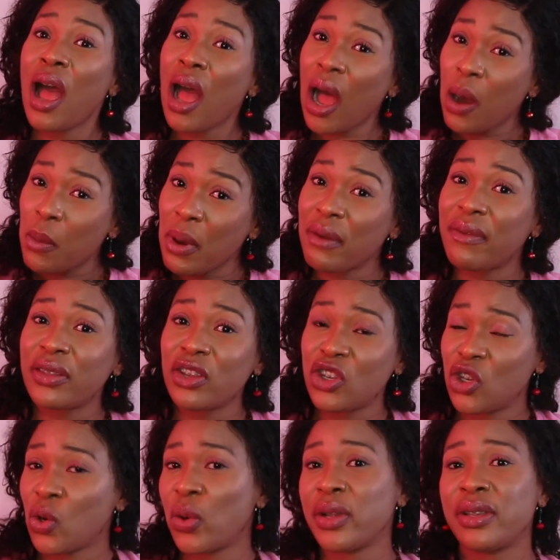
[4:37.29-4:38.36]
However, the
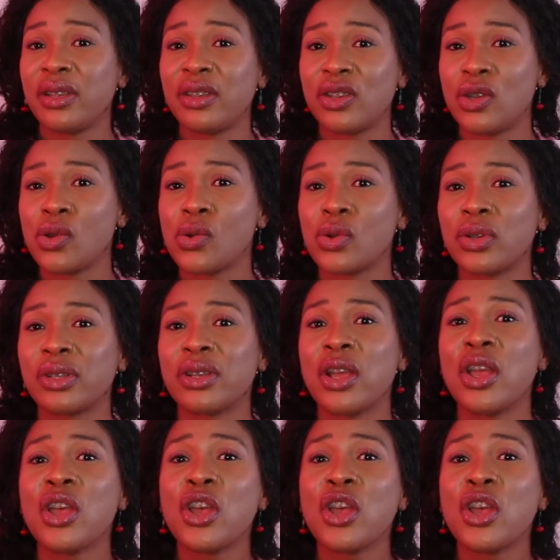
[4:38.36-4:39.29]
choice is yours.